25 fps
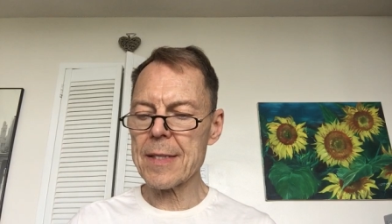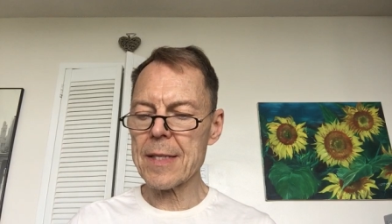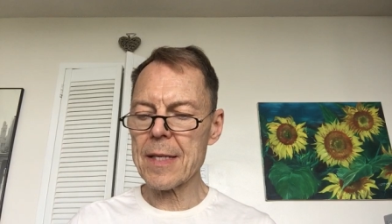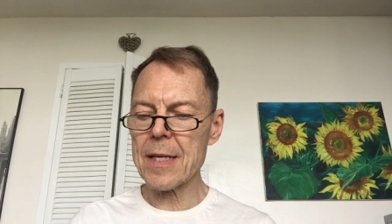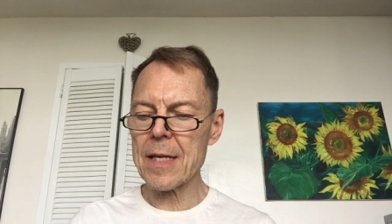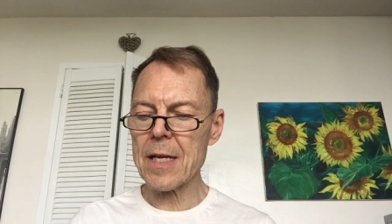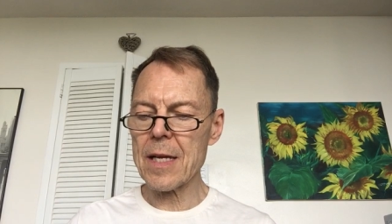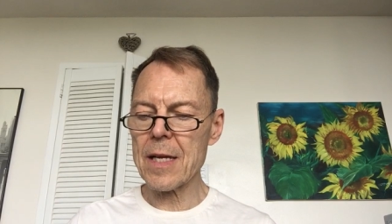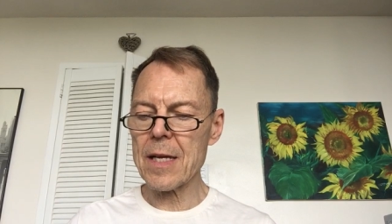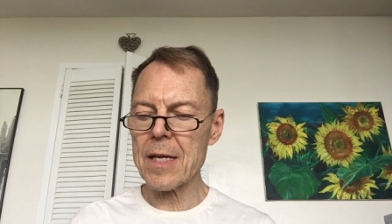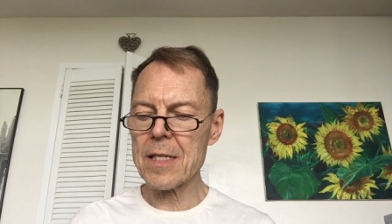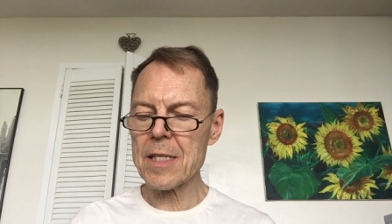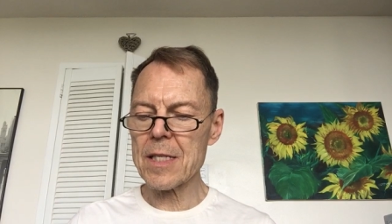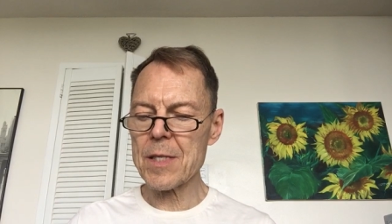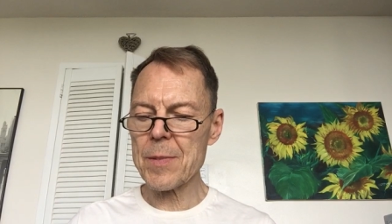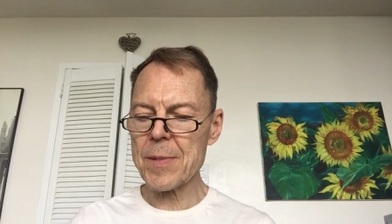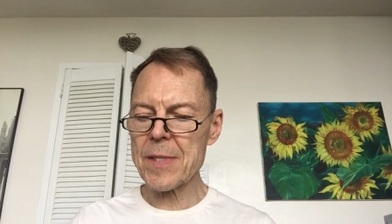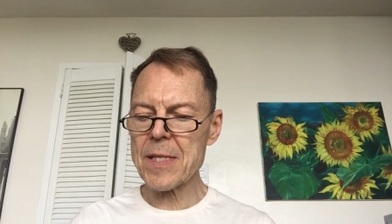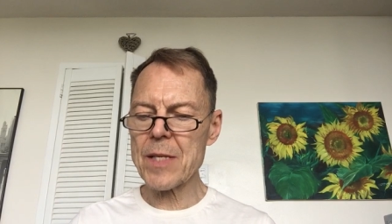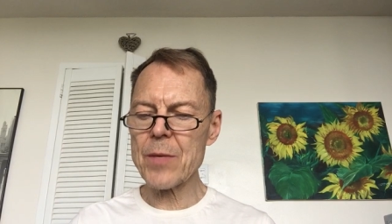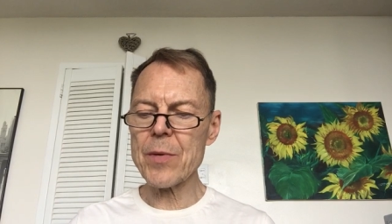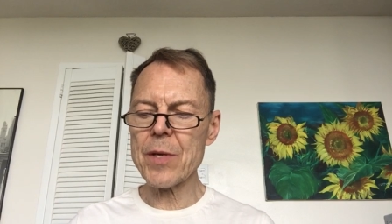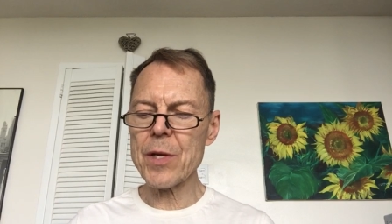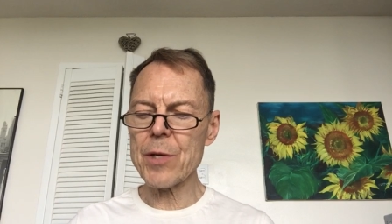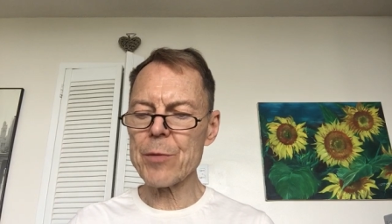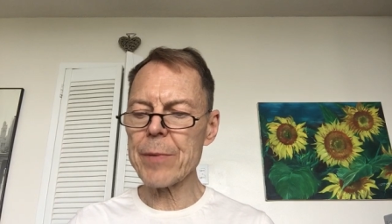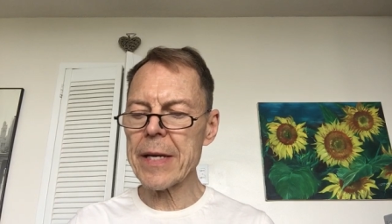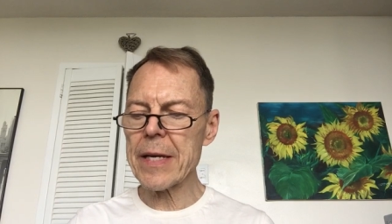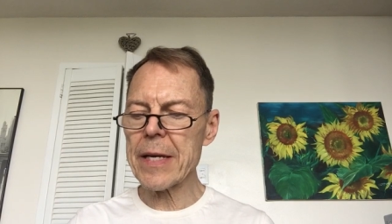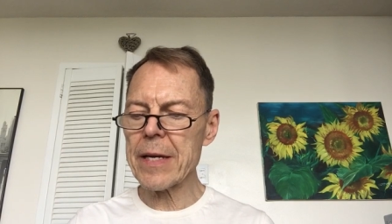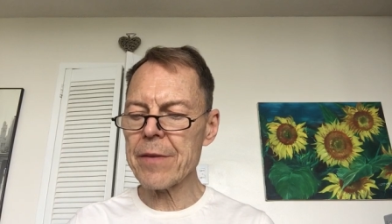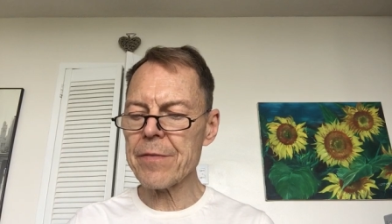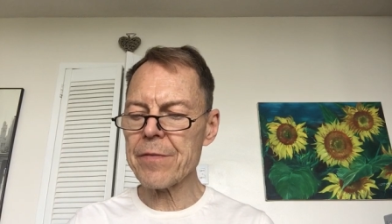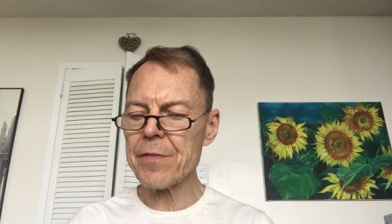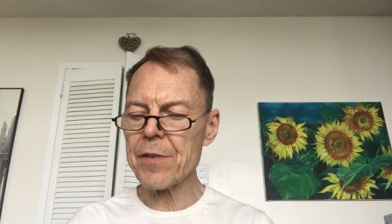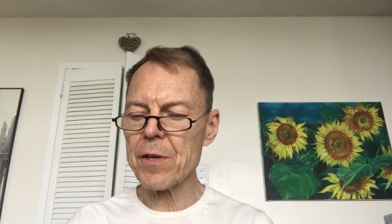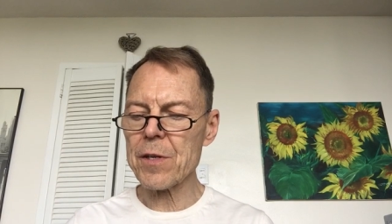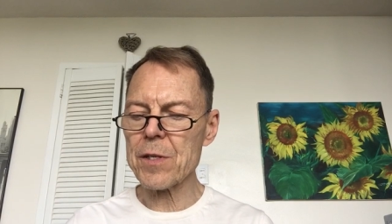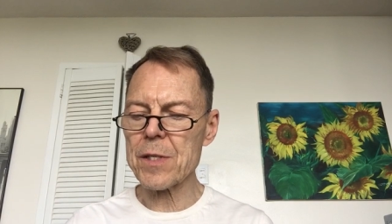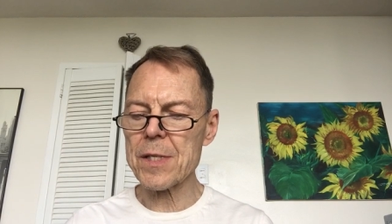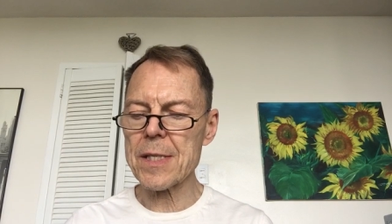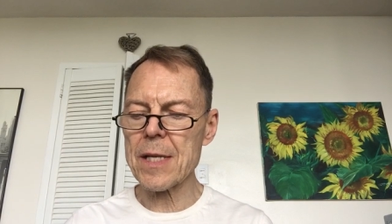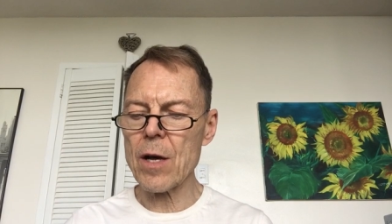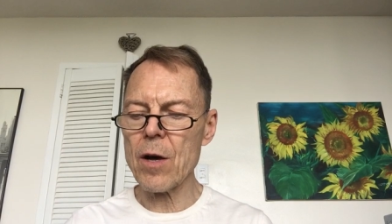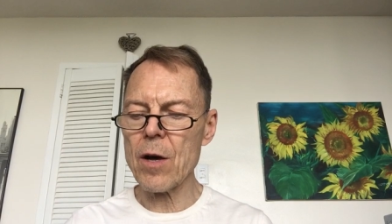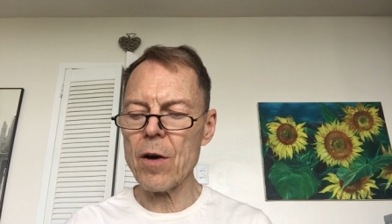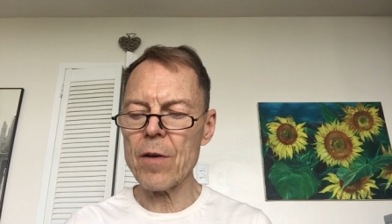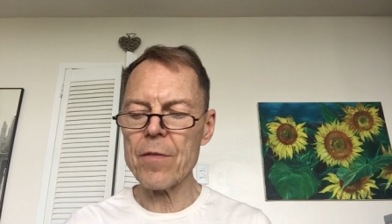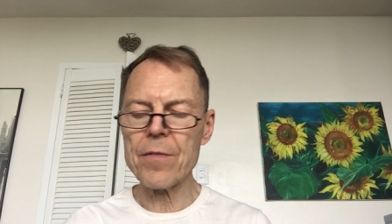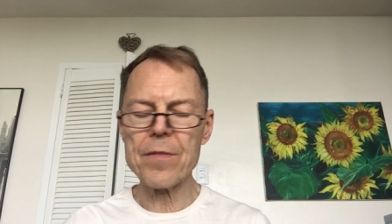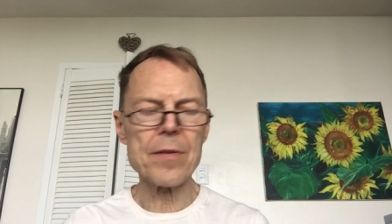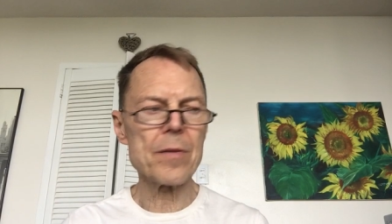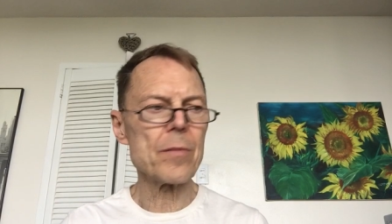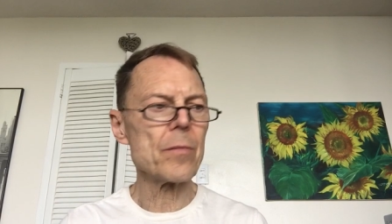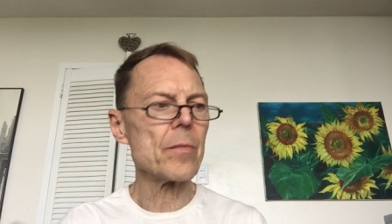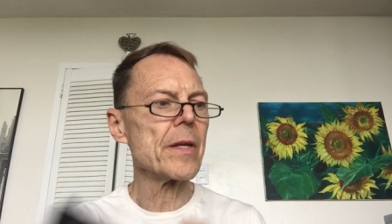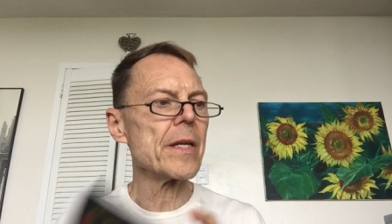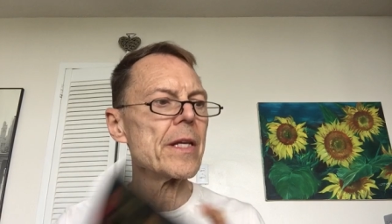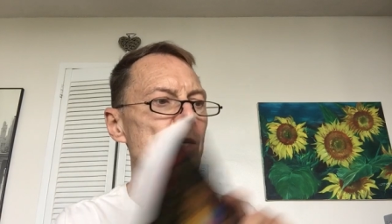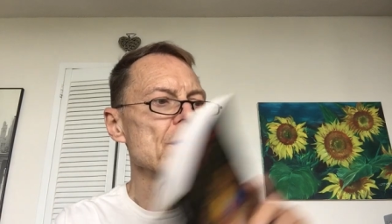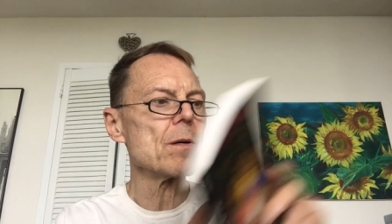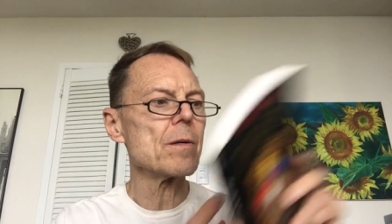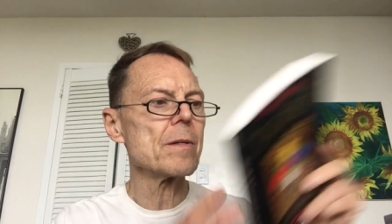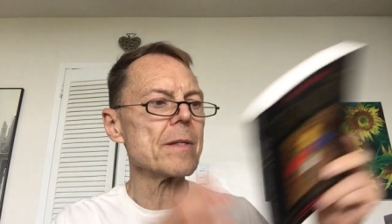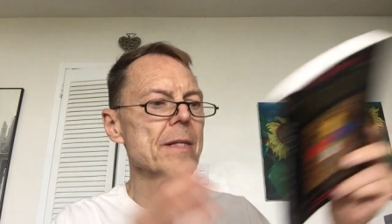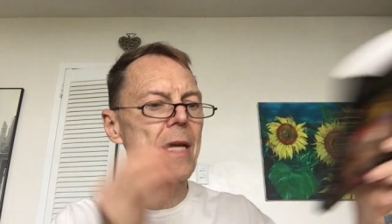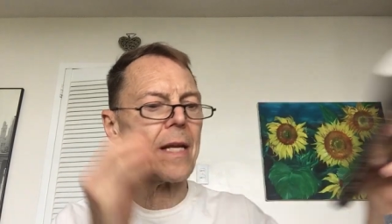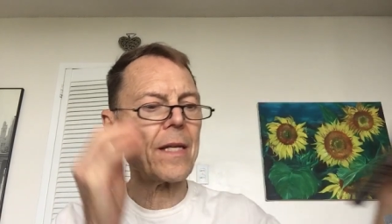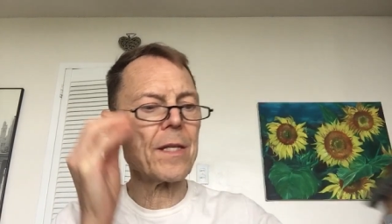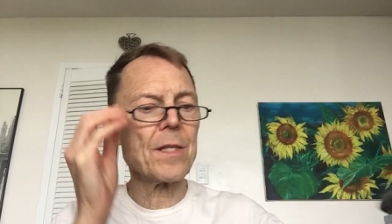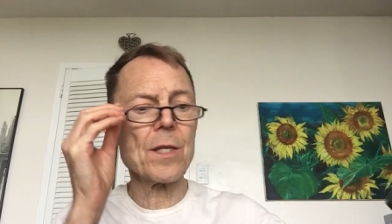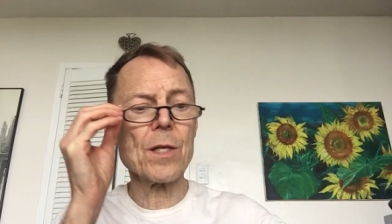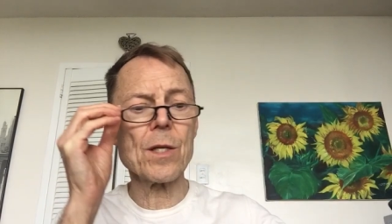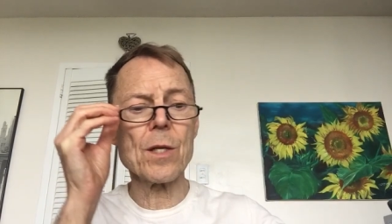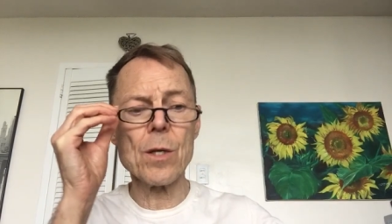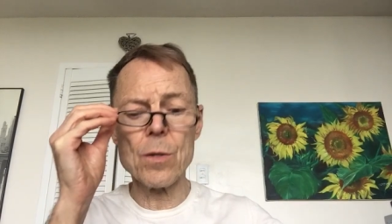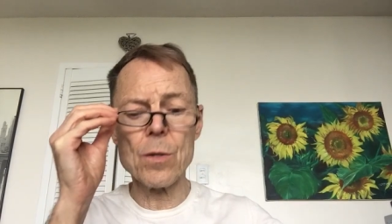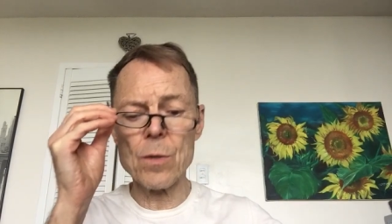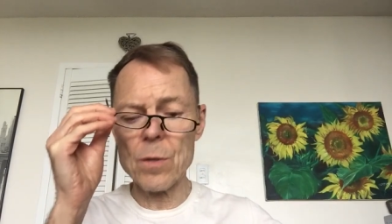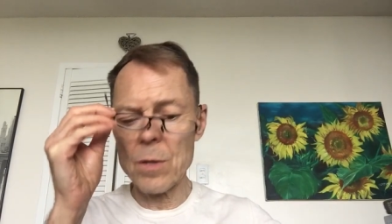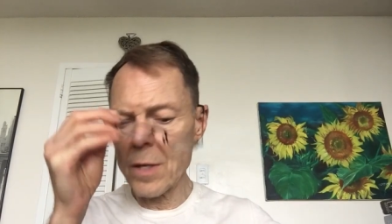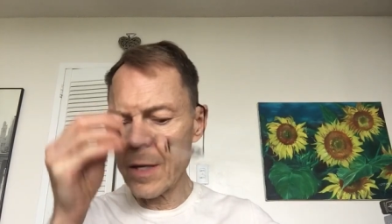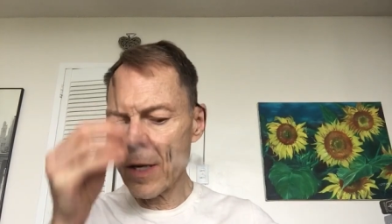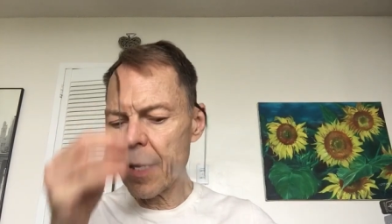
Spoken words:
especially when you're reading for yourself, and we don't tend to go